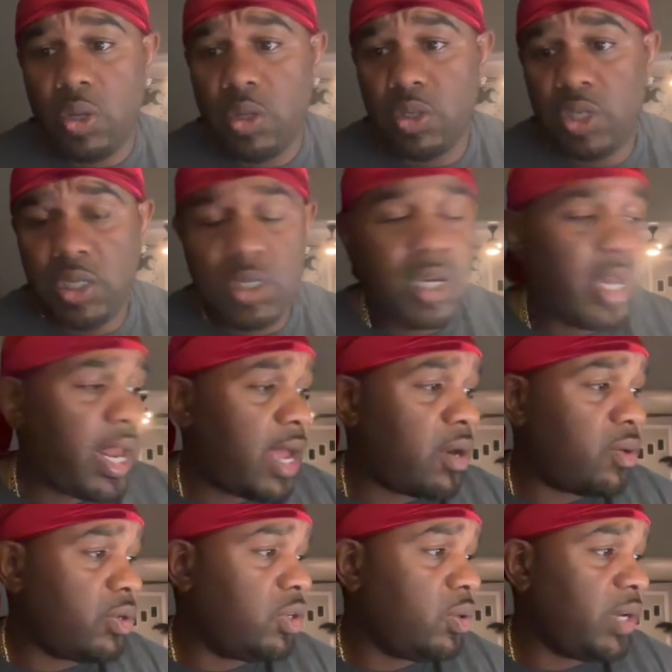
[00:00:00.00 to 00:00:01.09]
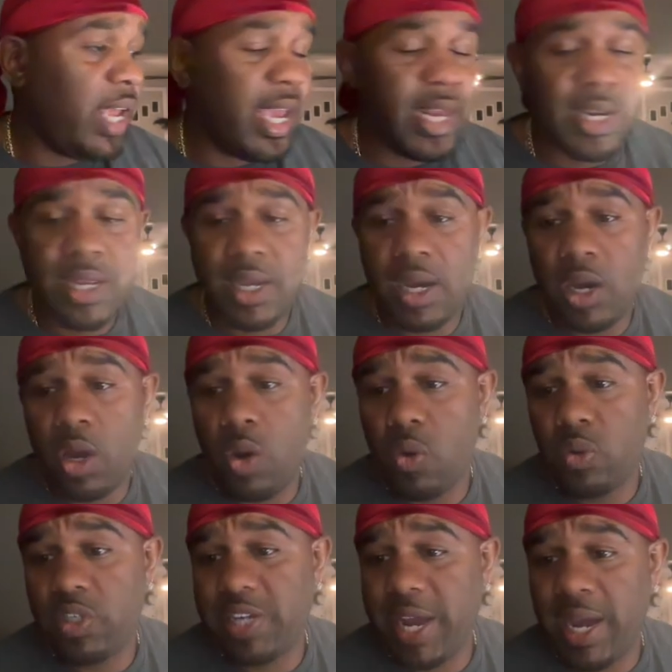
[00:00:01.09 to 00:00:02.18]
She's cut out on you and had a
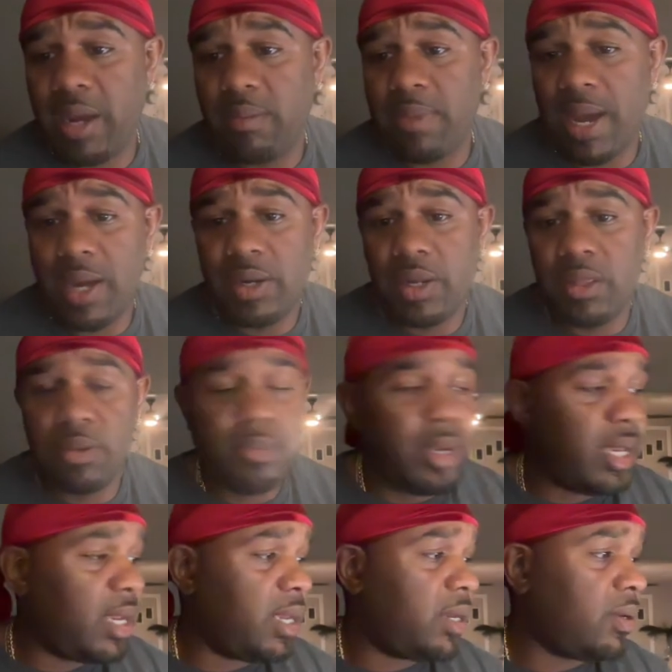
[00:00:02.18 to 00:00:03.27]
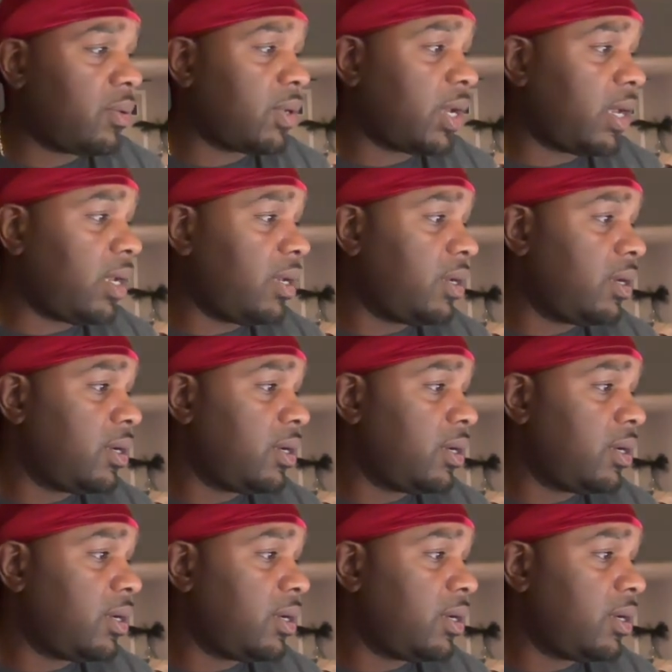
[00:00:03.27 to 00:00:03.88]
whole child by another man, okay?